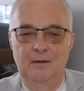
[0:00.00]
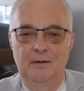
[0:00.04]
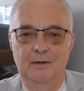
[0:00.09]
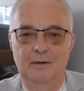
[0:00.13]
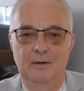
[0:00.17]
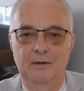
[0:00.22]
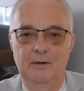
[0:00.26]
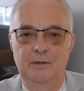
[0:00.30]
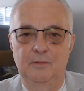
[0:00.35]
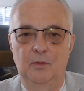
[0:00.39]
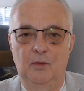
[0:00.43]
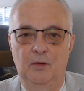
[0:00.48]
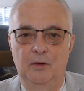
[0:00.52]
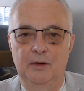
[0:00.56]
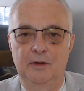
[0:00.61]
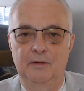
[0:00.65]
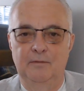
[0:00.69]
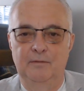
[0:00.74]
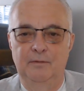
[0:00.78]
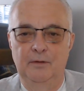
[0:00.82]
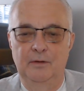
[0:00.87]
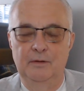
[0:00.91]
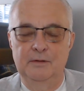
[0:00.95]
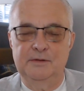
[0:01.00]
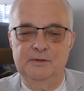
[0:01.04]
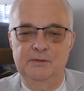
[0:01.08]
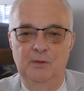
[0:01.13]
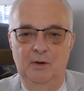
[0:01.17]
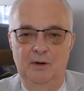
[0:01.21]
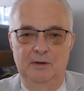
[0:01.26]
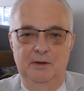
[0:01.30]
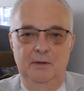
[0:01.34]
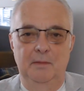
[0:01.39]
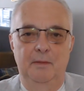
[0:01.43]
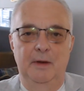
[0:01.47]
Good morning, folks.
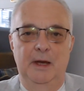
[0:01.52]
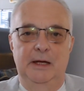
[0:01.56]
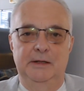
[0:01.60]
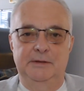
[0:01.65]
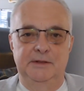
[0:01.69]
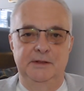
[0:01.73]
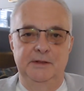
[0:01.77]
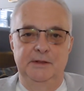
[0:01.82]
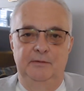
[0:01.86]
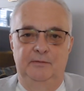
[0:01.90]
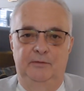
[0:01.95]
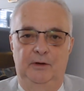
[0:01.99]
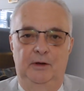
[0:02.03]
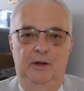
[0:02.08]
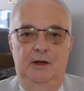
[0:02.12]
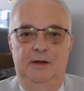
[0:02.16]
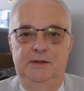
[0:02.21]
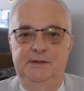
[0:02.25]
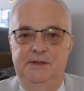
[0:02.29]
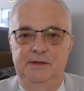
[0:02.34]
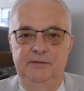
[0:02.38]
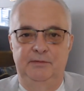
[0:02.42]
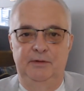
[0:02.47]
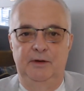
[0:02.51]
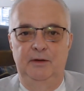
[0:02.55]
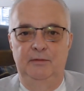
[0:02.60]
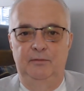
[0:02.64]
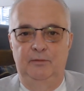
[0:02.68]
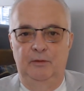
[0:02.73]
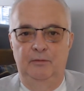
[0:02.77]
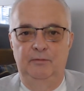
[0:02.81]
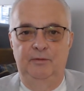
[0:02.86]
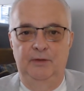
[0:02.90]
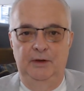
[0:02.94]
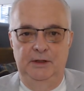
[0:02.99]
Welcome back to the Philosophy
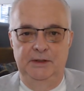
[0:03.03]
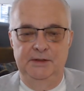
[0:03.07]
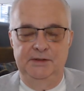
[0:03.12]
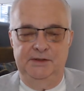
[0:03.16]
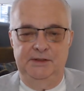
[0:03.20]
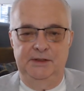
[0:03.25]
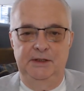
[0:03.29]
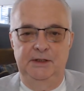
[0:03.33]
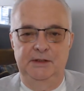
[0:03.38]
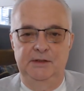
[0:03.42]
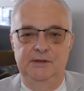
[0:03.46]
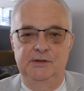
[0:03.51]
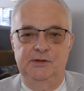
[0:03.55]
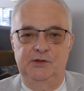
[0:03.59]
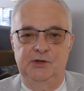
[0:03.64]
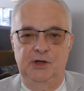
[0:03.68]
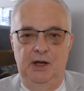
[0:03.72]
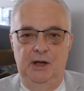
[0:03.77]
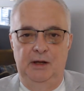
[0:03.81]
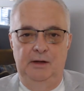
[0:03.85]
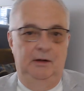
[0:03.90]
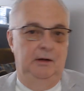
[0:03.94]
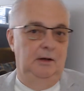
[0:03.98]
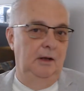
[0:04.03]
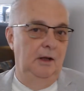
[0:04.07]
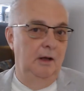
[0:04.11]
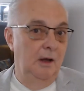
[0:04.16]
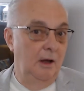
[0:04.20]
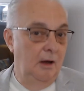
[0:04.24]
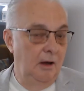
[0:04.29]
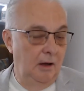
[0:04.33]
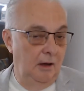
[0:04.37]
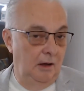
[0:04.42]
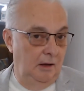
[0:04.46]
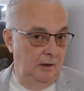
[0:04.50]
for Philistines channel,
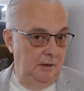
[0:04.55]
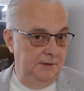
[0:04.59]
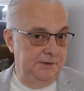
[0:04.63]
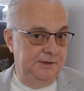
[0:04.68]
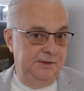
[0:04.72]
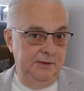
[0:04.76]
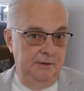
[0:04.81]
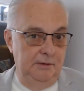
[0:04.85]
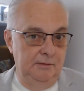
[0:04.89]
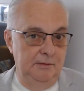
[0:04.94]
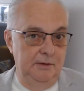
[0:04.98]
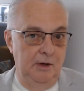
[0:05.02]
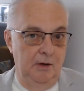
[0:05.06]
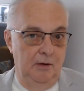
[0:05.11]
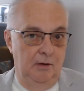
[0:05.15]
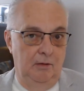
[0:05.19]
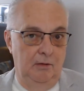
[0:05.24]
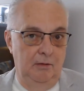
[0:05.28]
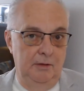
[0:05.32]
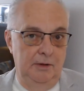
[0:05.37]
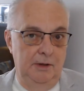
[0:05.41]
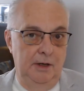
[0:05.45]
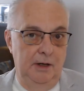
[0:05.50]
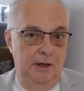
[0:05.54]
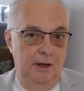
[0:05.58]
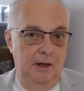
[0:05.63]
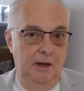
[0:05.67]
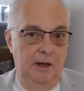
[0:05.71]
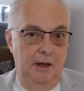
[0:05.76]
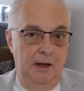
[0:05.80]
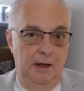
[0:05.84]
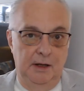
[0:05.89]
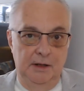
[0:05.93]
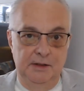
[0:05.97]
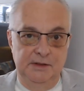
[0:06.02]
also known
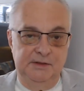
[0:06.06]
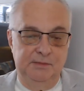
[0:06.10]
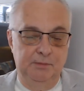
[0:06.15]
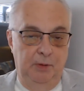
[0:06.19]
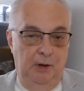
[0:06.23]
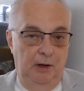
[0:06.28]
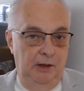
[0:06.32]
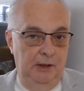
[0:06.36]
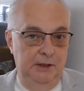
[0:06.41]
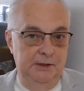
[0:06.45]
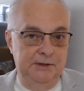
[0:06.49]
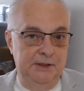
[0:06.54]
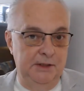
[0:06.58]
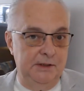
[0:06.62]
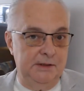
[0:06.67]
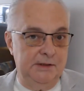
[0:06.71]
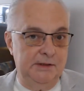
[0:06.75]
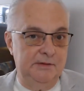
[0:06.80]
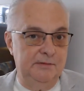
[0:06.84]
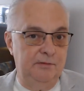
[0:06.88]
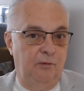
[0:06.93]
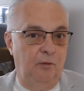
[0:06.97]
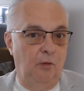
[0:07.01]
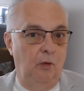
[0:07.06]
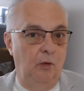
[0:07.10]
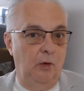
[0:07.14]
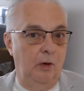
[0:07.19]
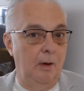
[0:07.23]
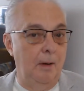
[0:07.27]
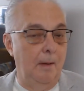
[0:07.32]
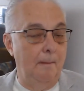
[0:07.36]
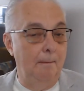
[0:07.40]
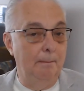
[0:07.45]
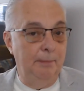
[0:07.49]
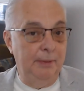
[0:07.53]
as Politics
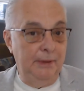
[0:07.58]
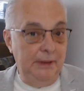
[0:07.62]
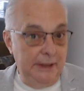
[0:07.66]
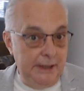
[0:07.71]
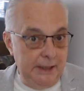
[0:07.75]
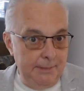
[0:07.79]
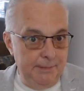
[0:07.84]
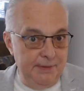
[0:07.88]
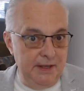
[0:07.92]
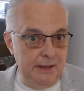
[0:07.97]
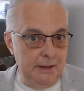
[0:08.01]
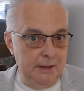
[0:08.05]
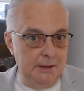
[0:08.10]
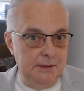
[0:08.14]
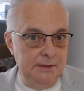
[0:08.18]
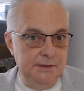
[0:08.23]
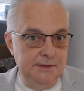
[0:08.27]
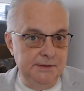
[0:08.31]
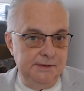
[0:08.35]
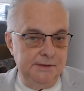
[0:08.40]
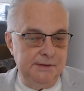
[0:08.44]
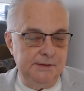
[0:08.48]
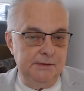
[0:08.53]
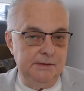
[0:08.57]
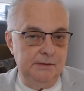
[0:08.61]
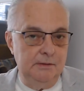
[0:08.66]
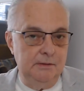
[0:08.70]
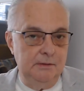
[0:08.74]
for Plebeians.